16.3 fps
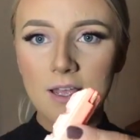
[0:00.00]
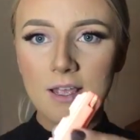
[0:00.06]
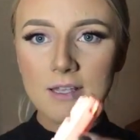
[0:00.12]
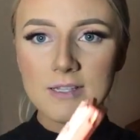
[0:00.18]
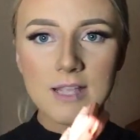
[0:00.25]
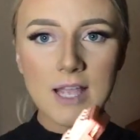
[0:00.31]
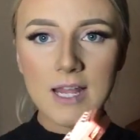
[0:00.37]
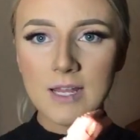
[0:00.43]

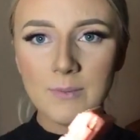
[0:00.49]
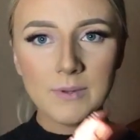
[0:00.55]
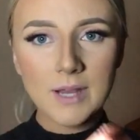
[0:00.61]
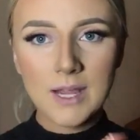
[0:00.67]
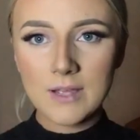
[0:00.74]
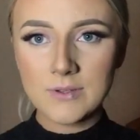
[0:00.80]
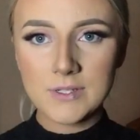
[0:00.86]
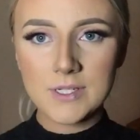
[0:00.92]
does anyone
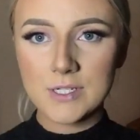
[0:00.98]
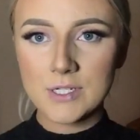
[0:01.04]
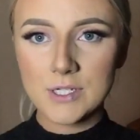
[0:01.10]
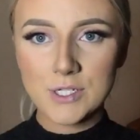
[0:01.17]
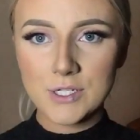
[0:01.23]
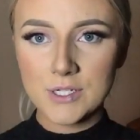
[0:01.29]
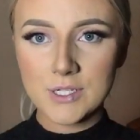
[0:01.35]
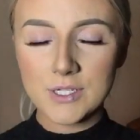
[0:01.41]
else's
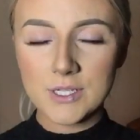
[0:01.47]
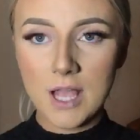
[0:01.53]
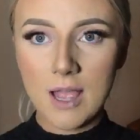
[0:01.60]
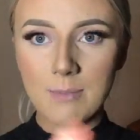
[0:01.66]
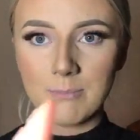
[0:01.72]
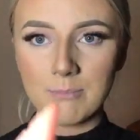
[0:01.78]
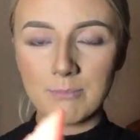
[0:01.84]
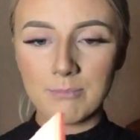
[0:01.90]
just
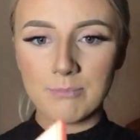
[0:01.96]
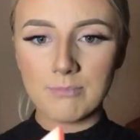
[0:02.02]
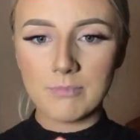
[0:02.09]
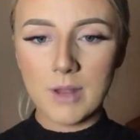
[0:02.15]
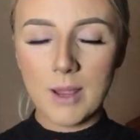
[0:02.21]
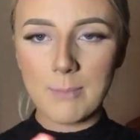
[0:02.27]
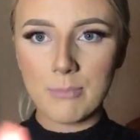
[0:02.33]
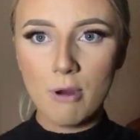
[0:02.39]
like
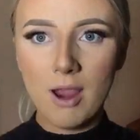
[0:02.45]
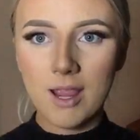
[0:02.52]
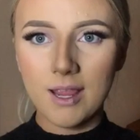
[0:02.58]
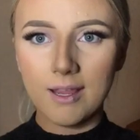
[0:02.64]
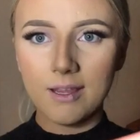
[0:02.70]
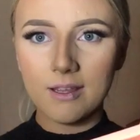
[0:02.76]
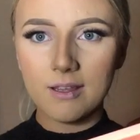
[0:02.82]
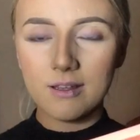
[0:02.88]

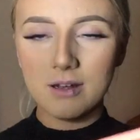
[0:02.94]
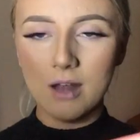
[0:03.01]
break?